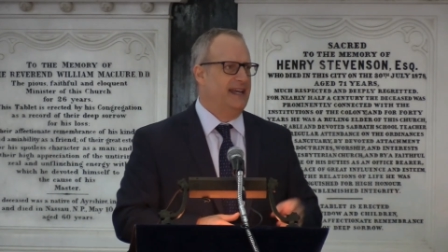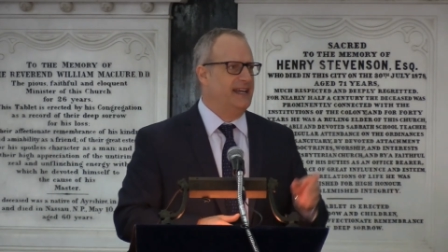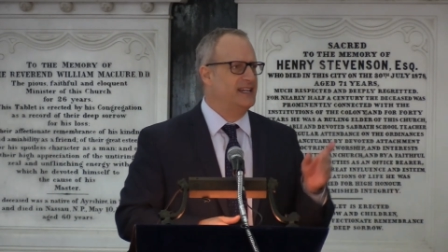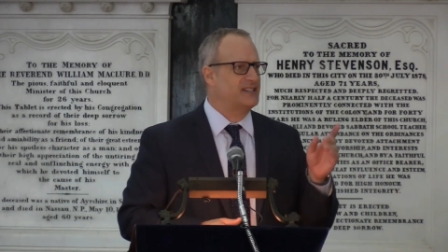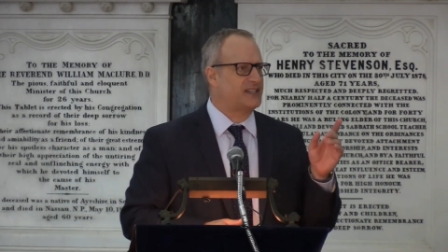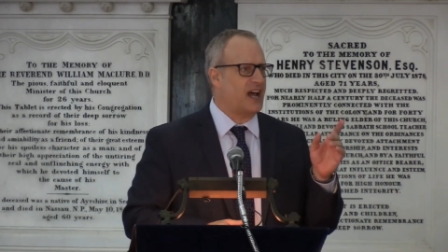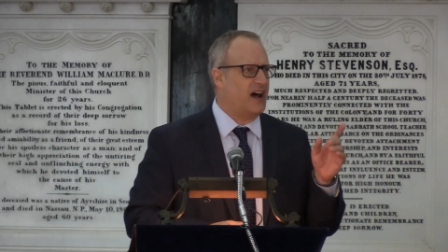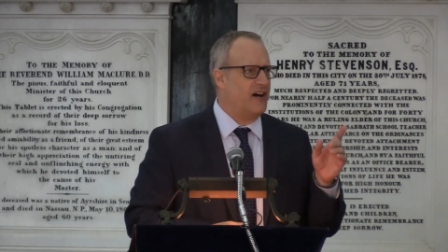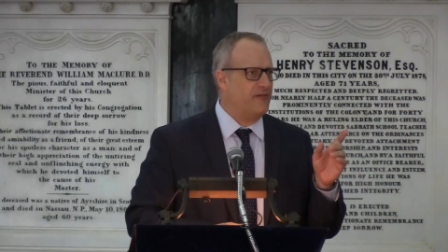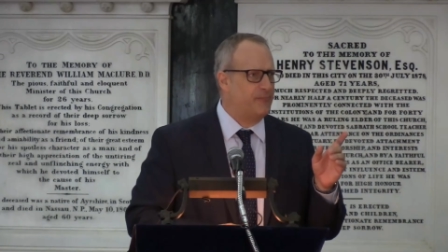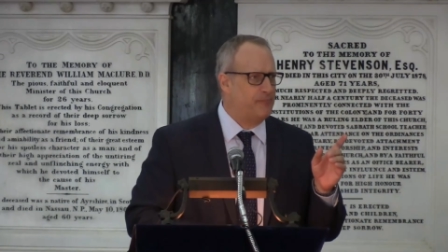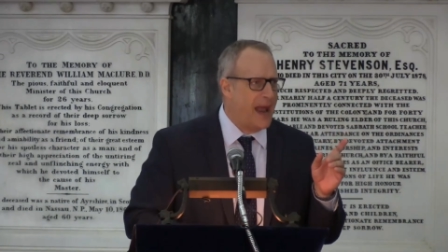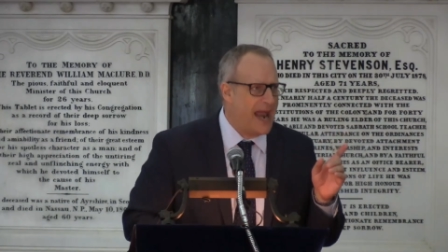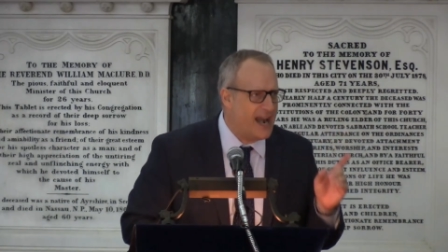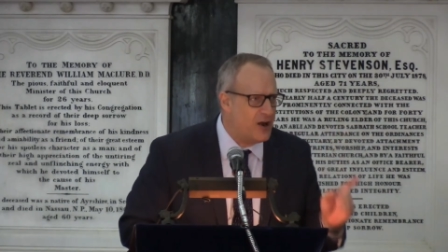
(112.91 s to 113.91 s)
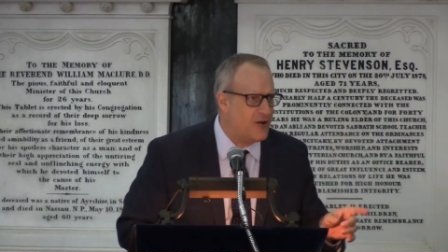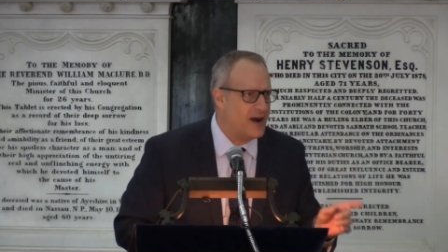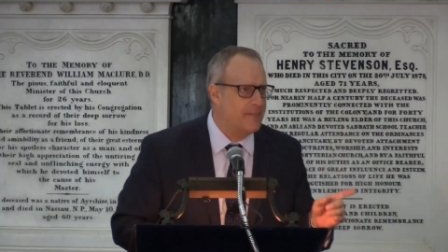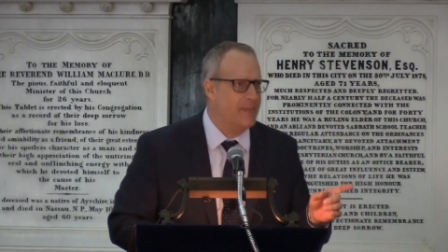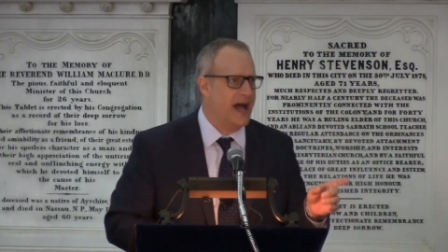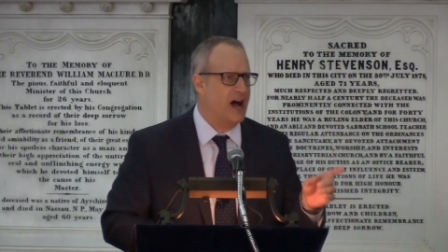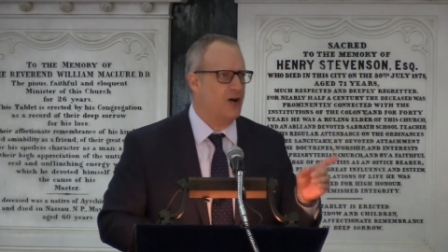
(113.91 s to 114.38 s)
is of
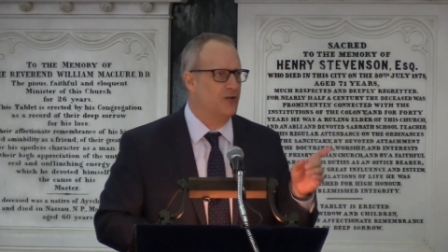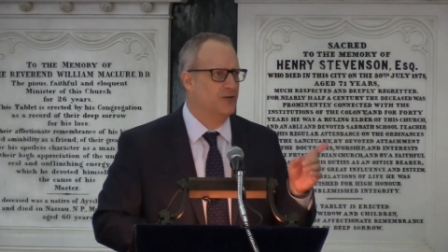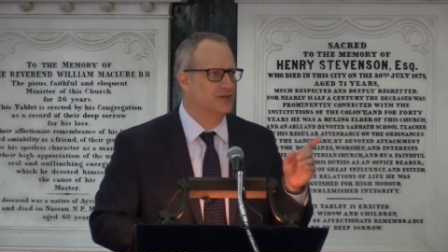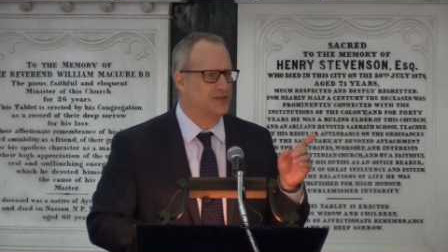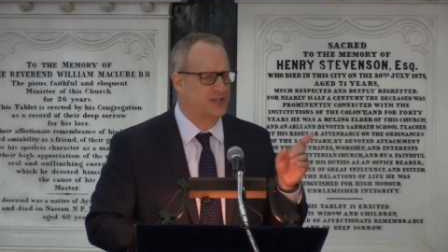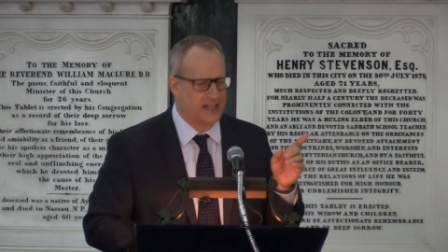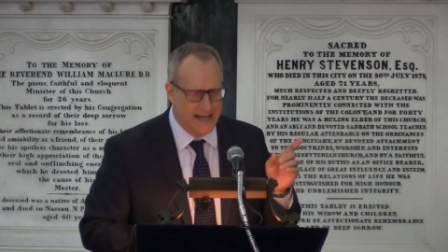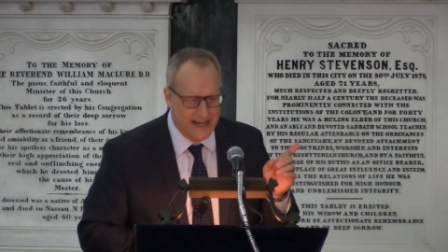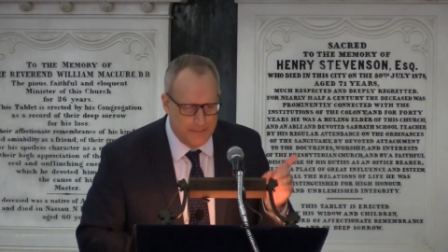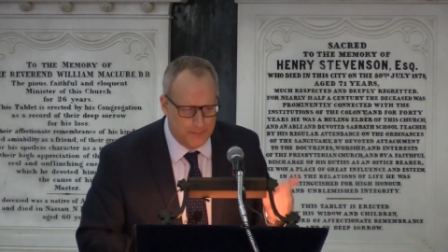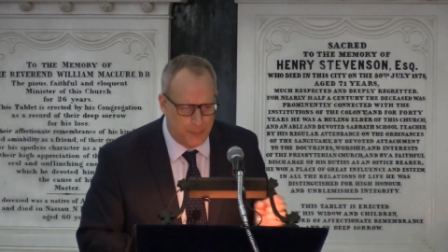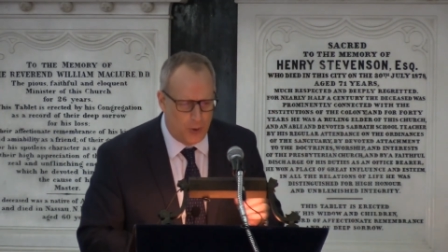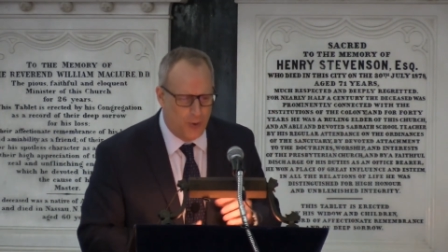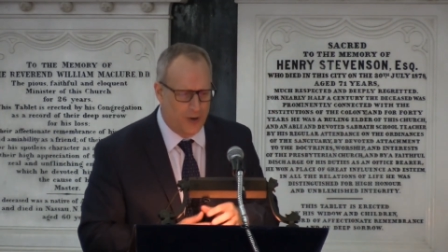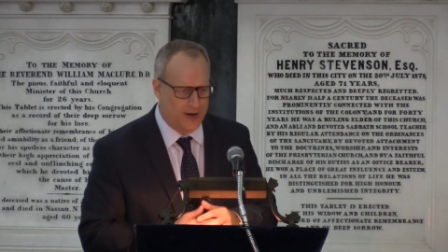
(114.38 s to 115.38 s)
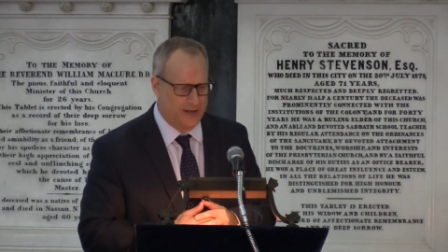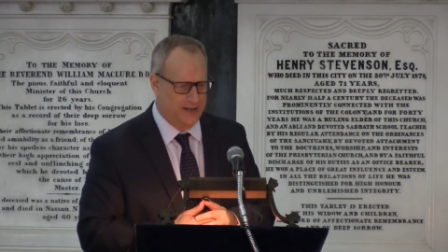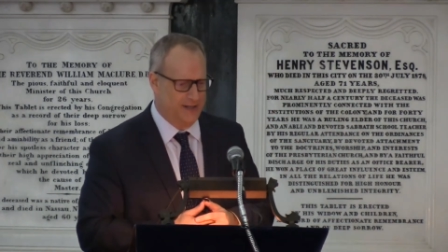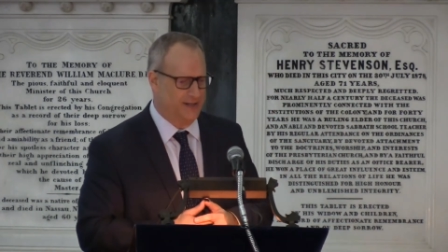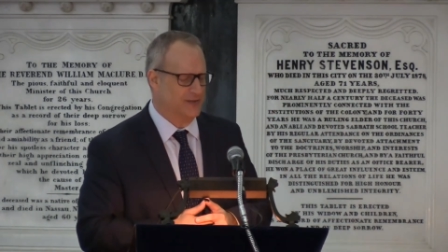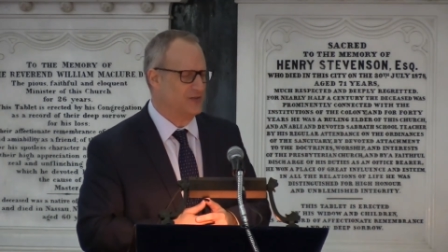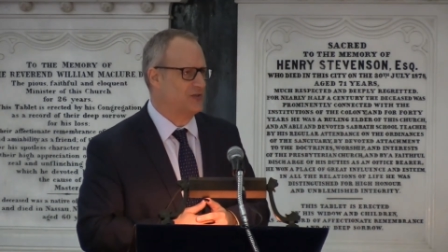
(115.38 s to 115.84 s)
paramount
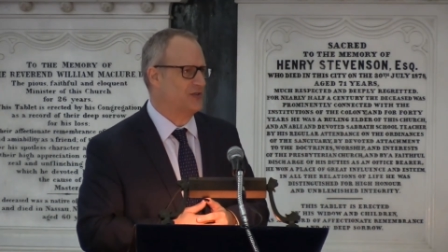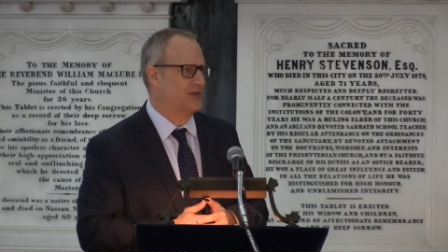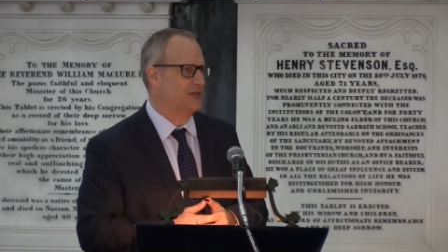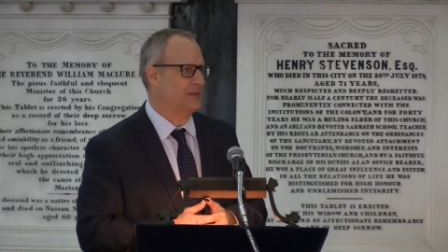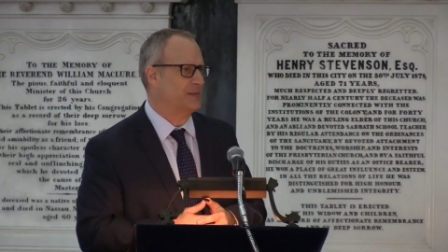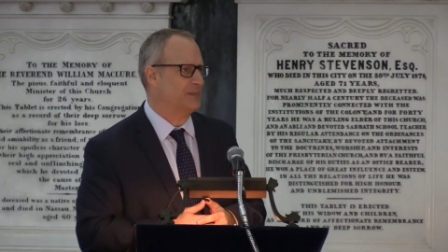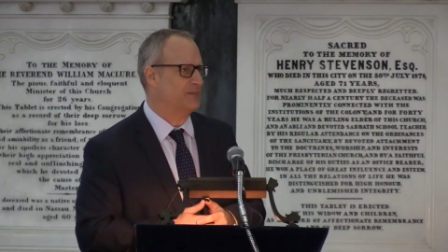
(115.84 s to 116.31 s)
importance.